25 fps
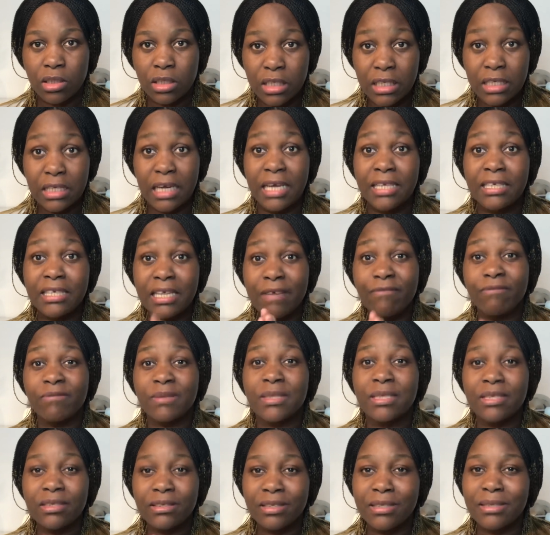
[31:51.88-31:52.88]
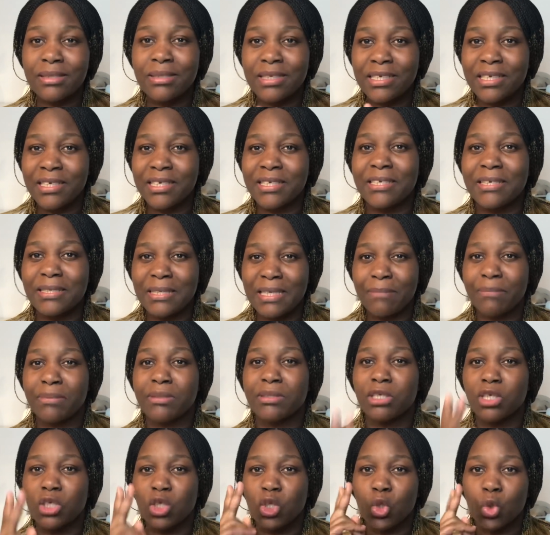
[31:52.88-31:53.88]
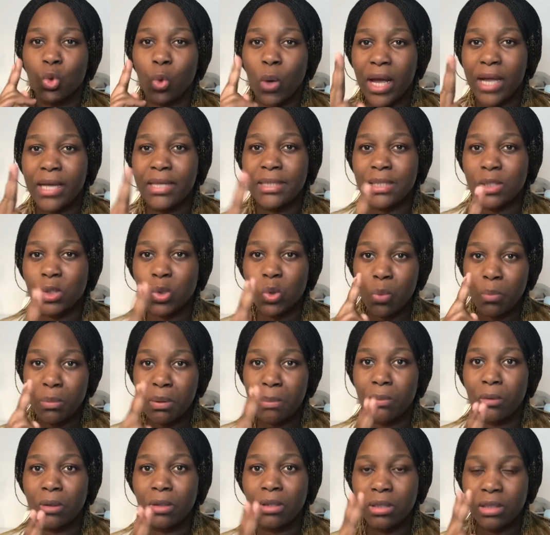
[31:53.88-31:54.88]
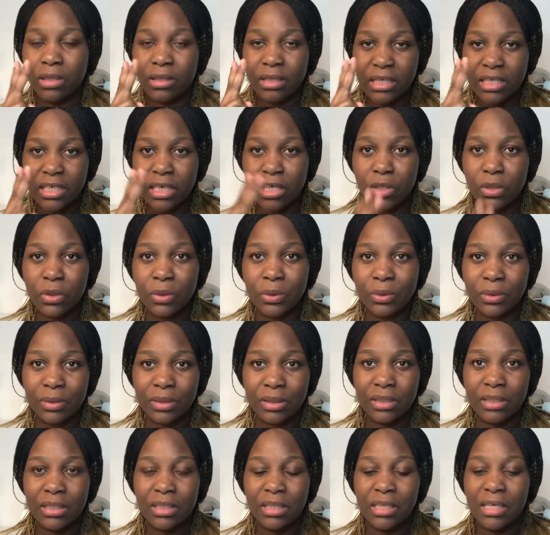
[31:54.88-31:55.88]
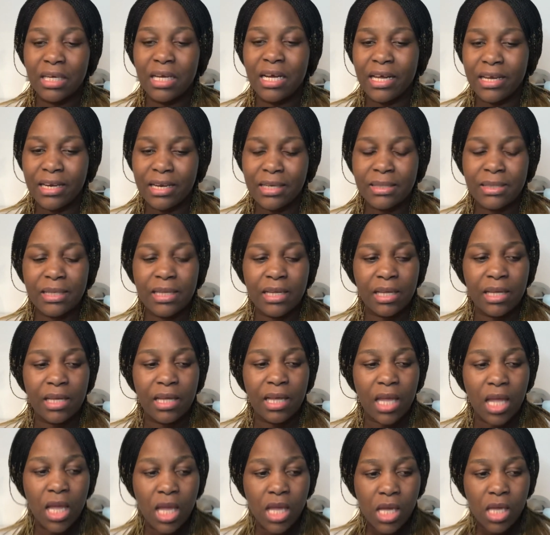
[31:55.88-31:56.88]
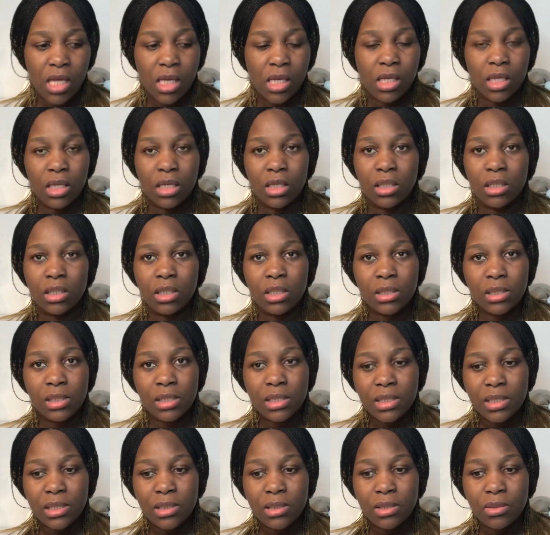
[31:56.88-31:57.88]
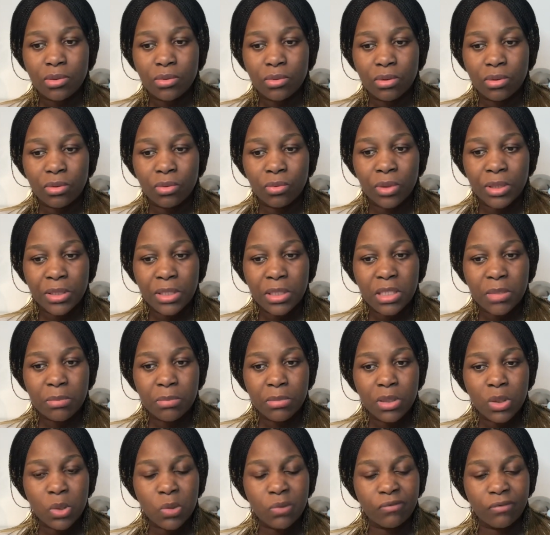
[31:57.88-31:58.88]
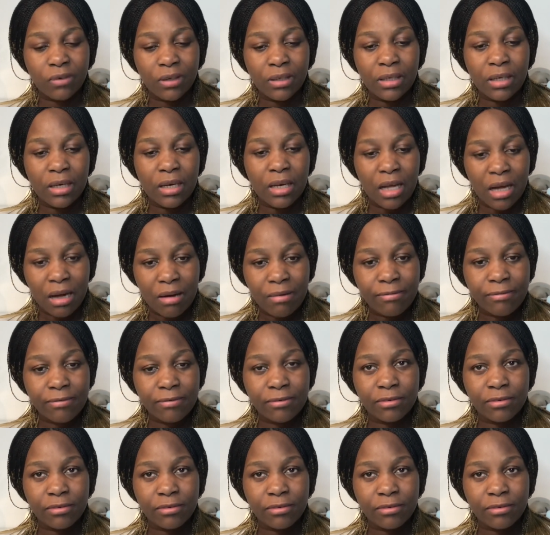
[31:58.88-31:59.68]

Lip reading: And I've seen this thing. It has happened twice. 2 people that I know, and I say, is this what it means to fall in love?